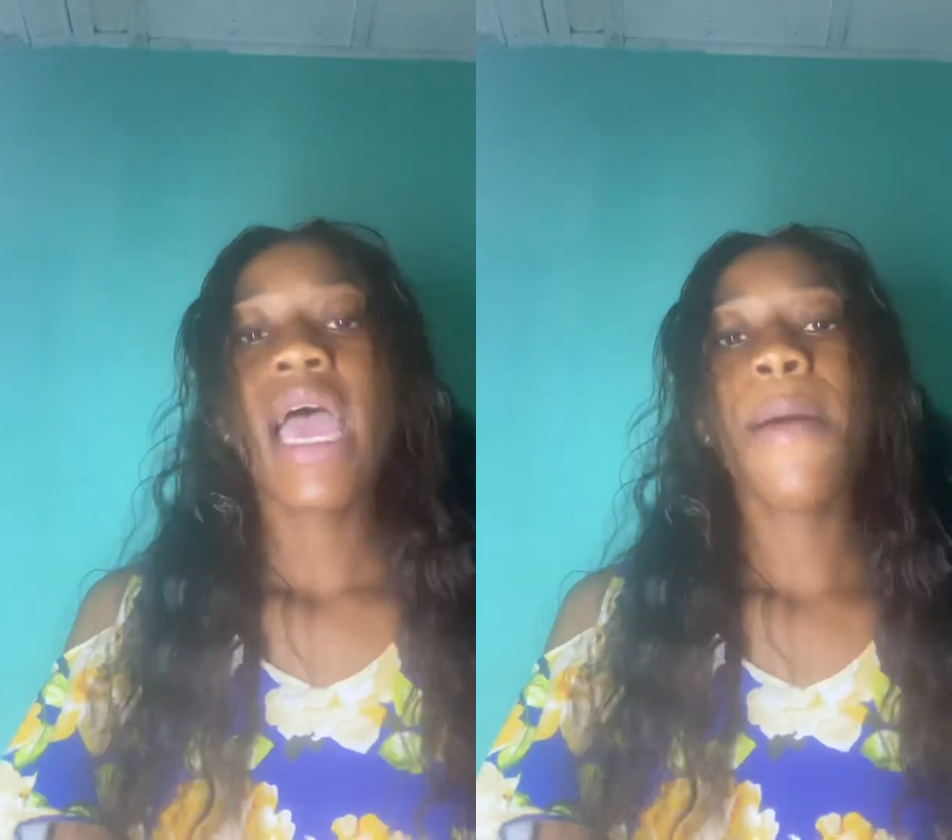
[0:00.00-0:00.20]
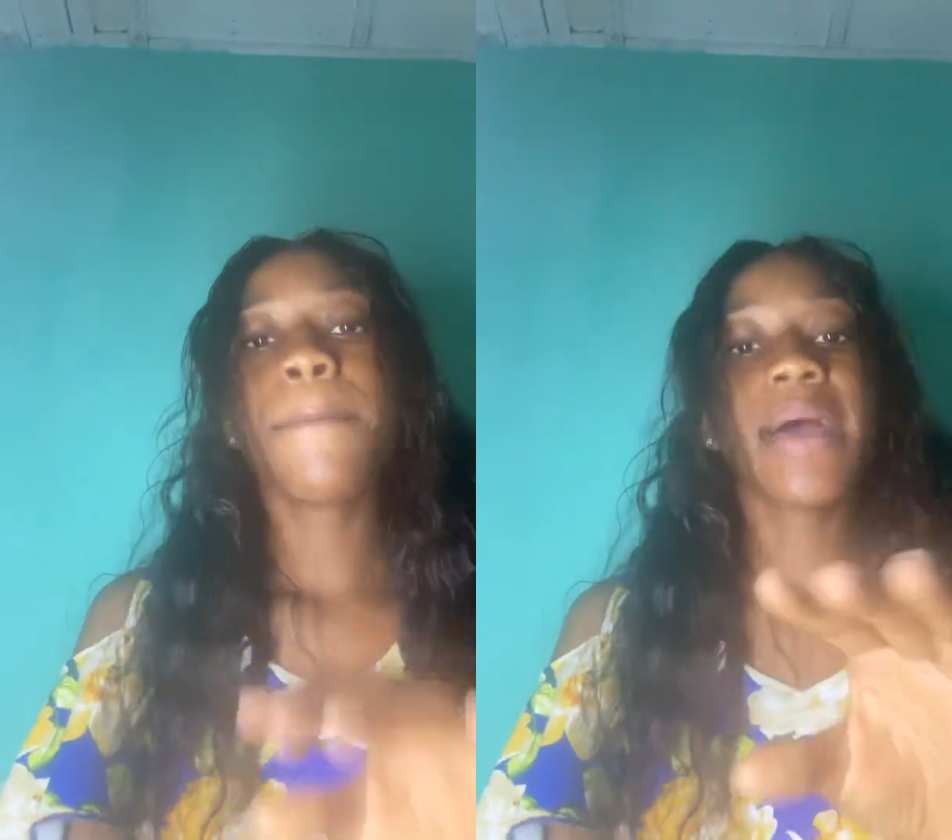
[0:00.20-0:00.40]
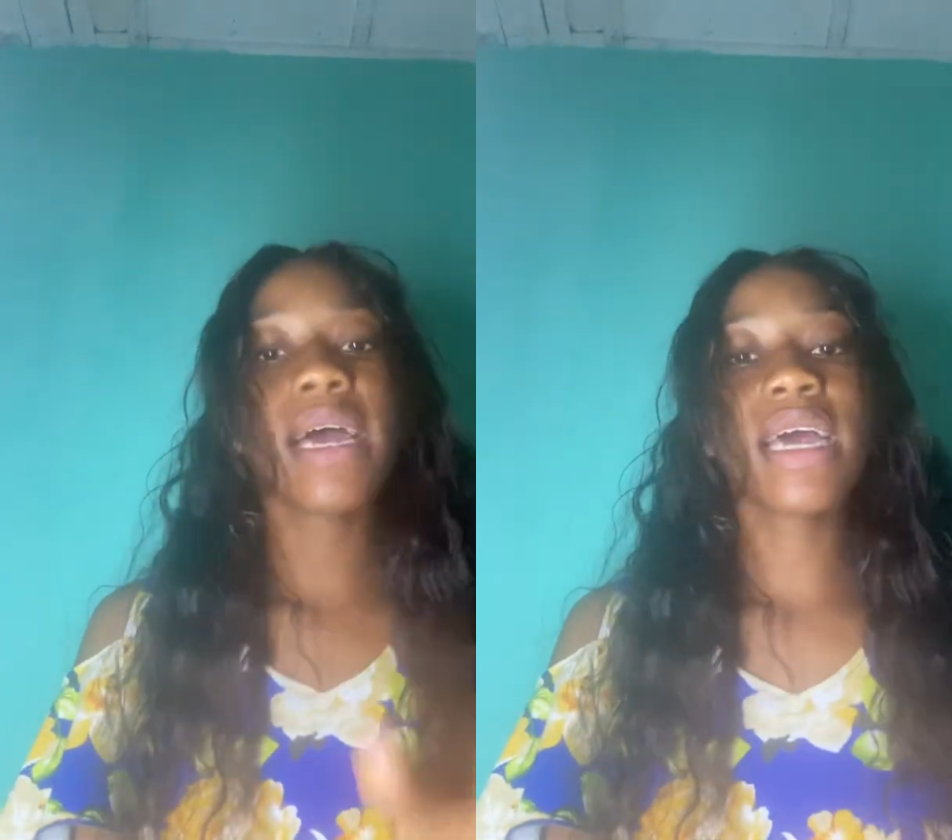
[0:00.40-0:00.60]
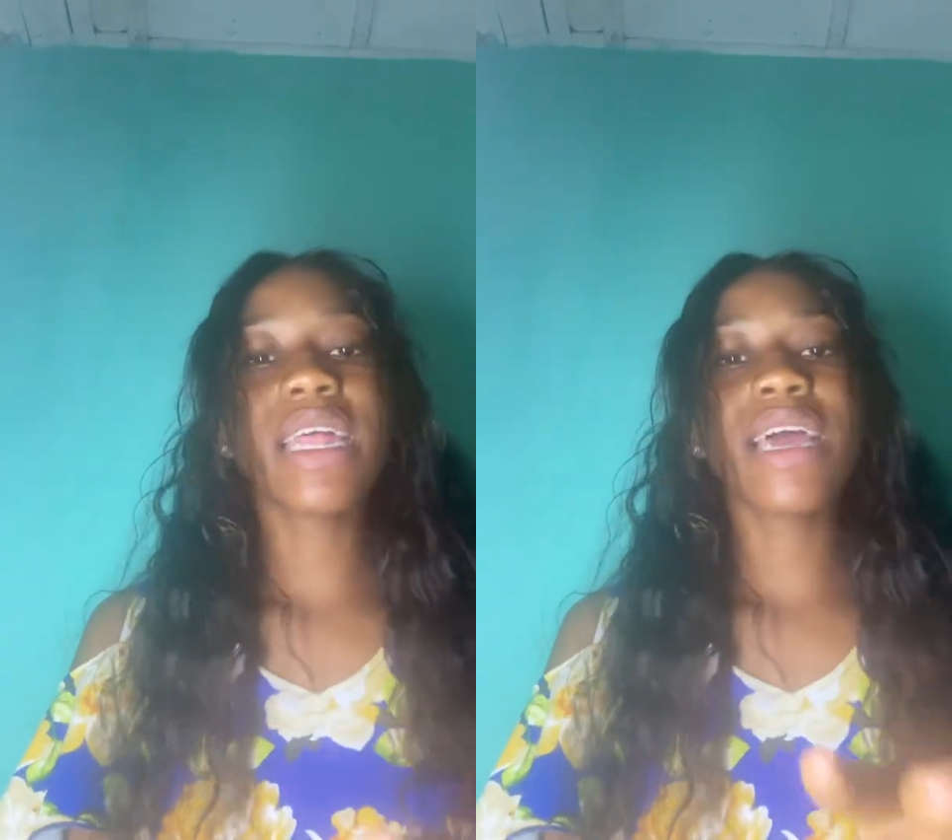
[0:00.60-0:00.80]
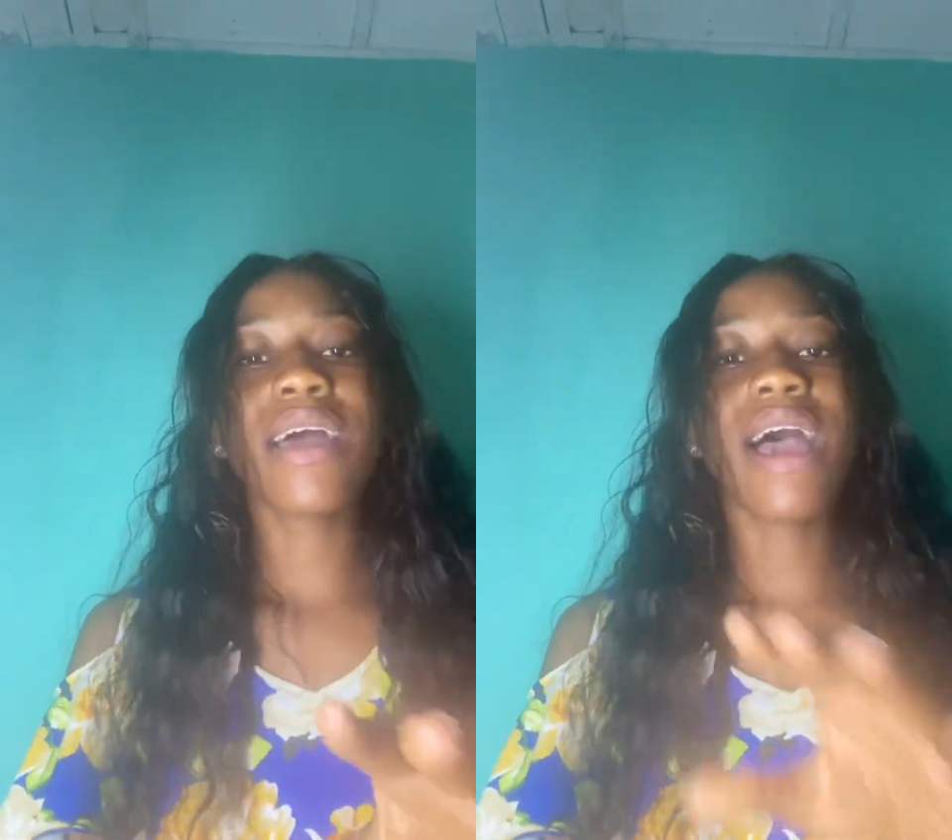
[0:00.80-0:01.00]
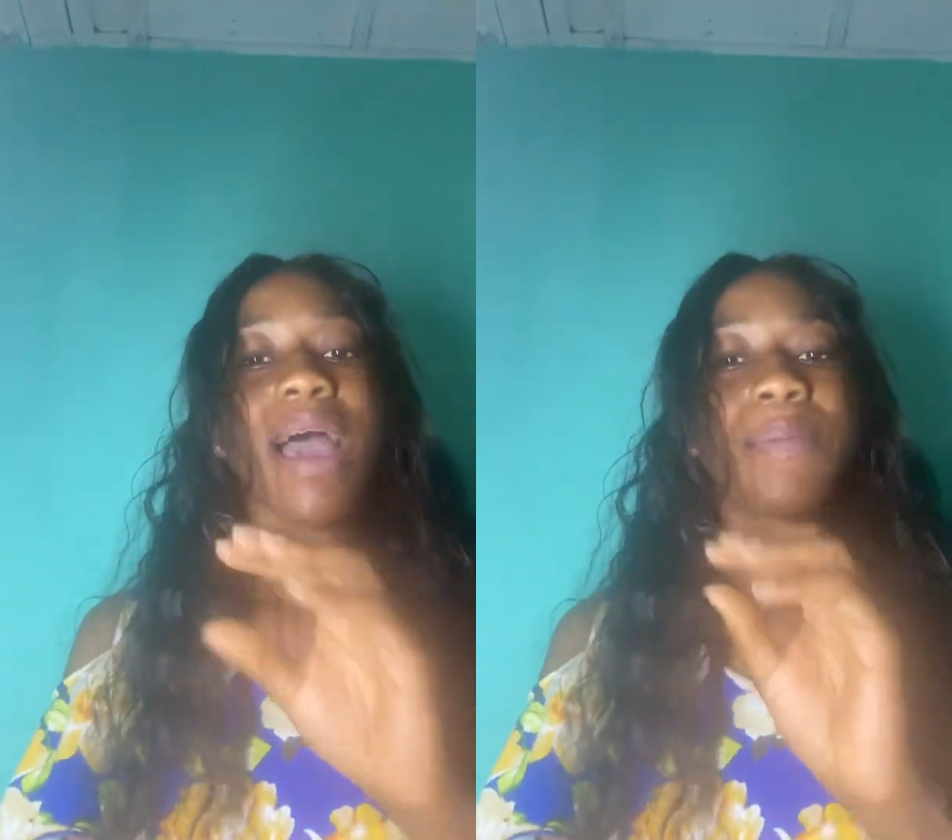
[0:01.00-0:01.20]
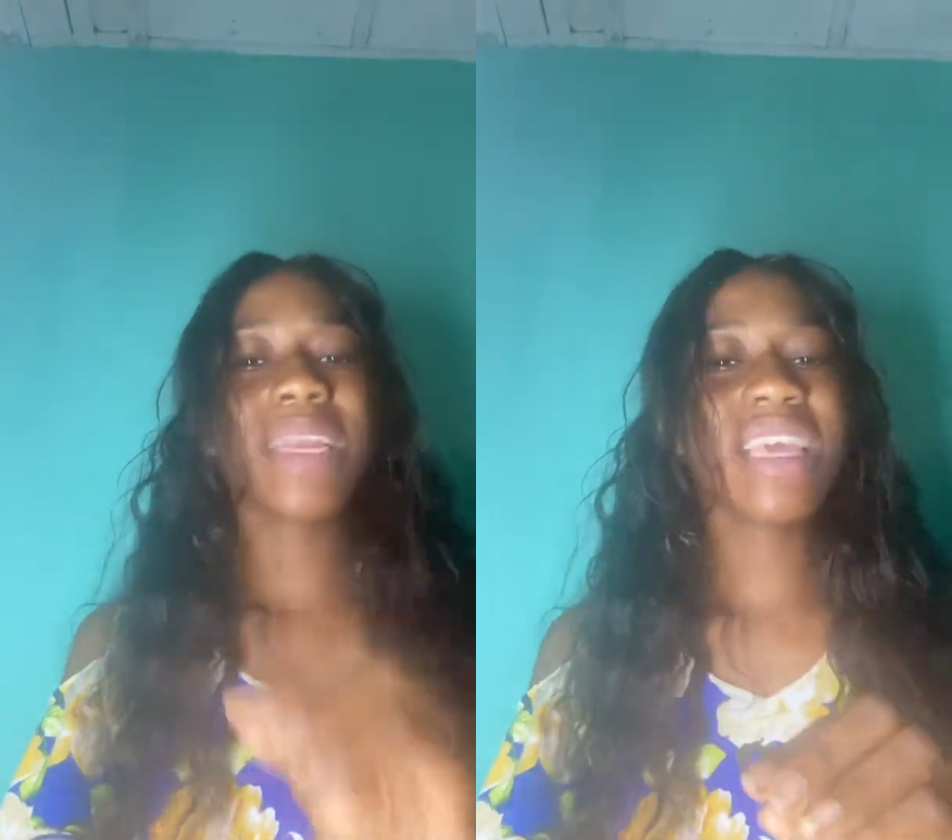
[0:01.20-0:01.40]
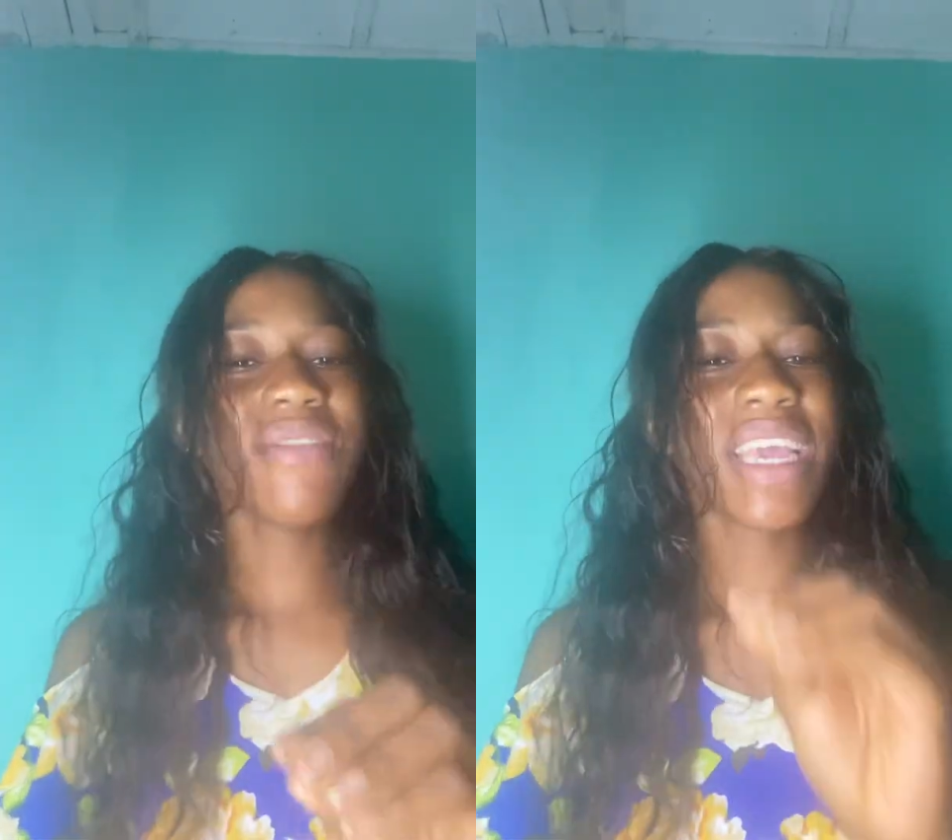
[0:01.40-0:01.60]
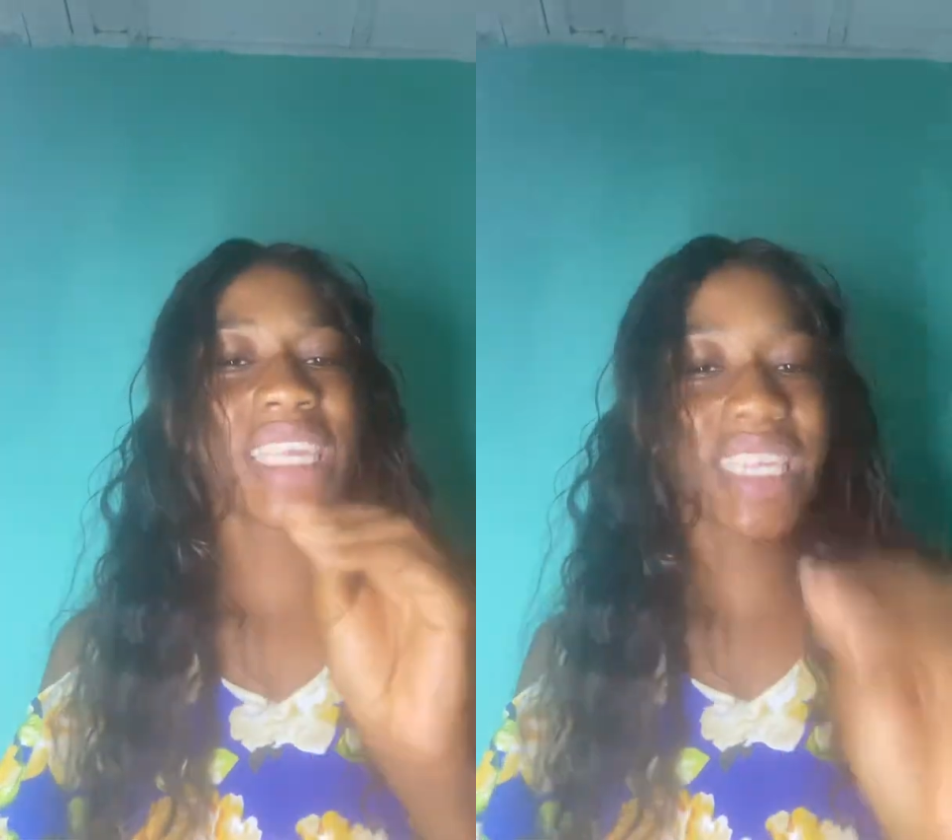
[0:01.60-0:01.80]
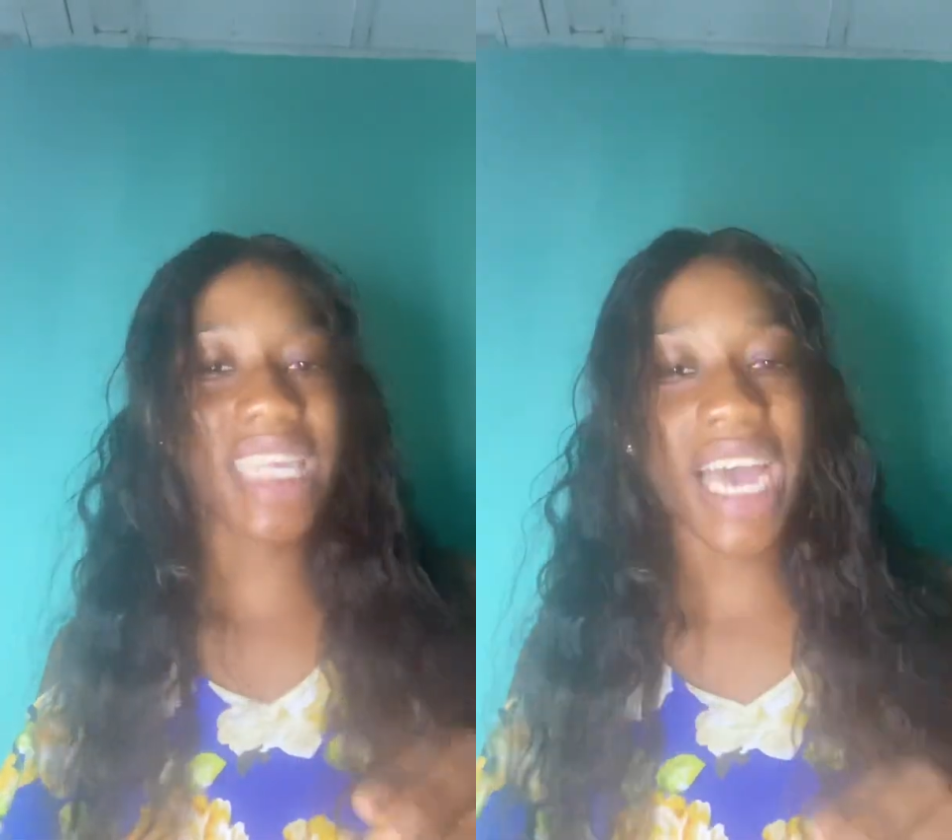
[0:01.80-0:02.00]
but I believe
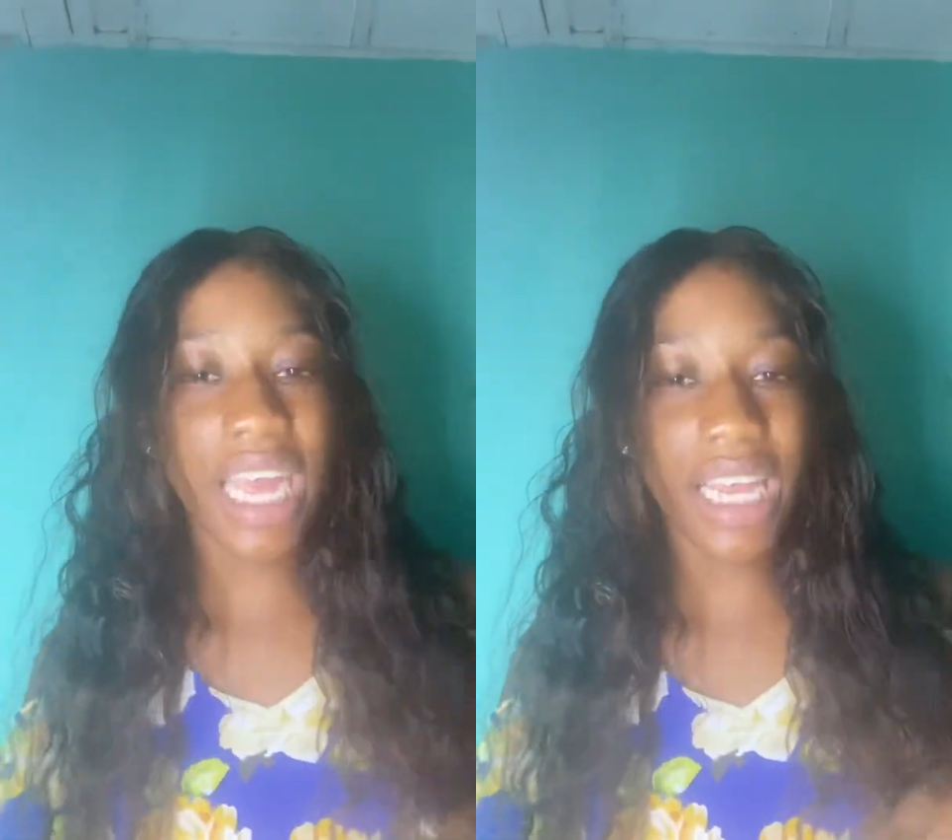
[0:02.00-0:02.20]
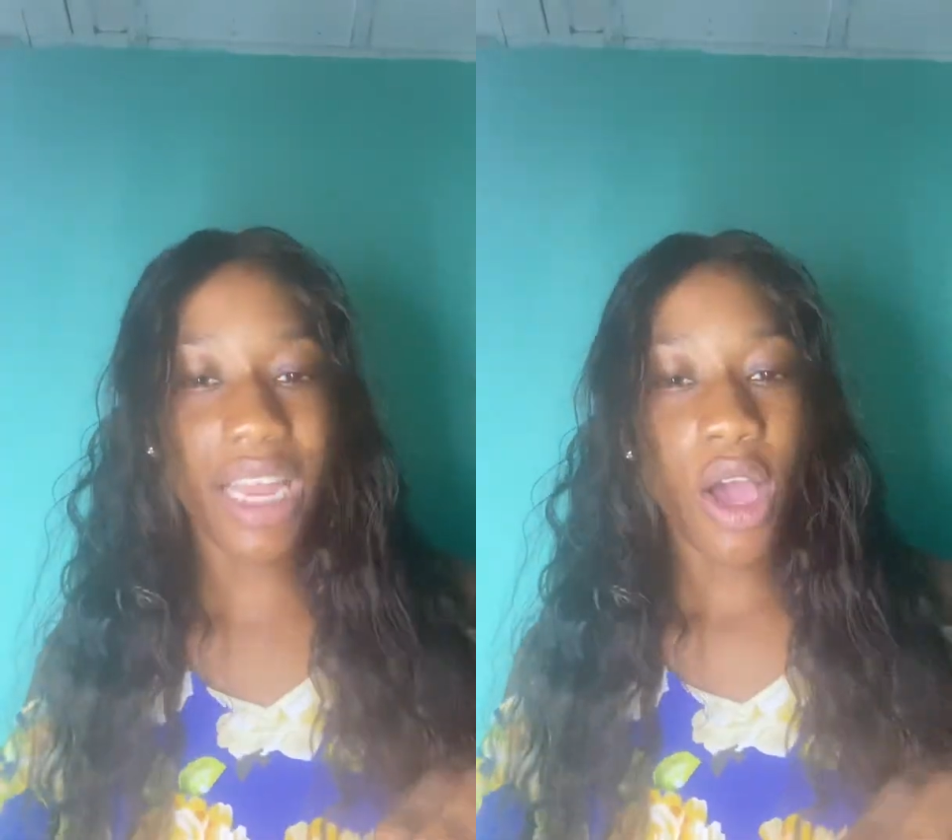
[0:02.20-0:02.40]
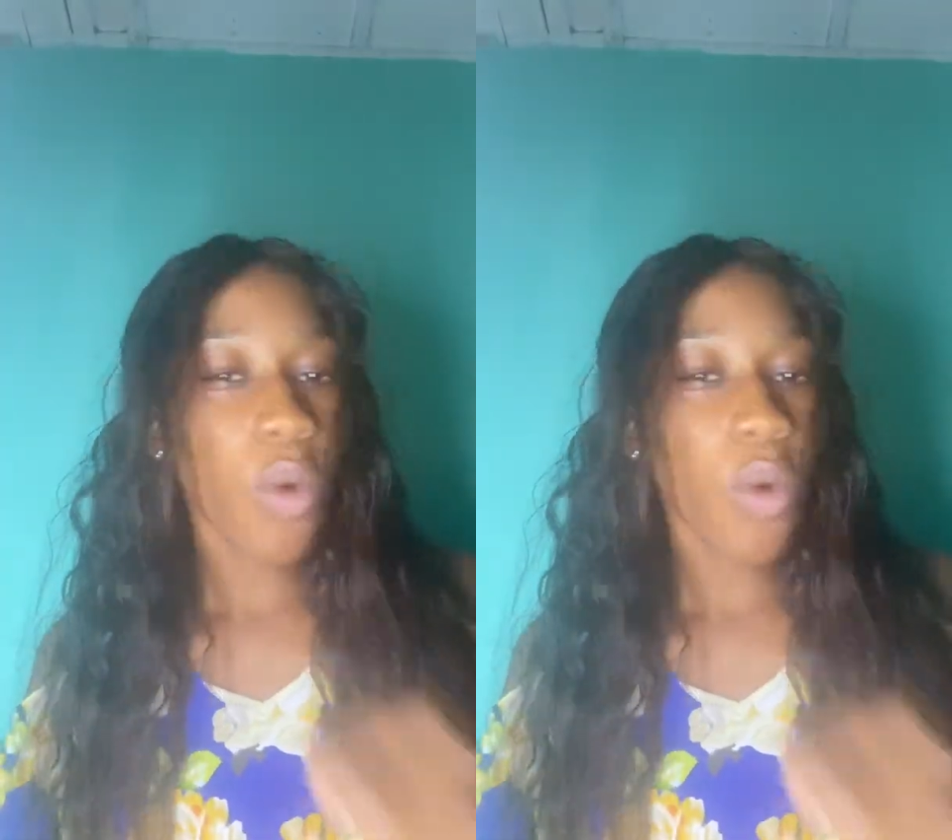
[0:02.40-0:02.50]
his style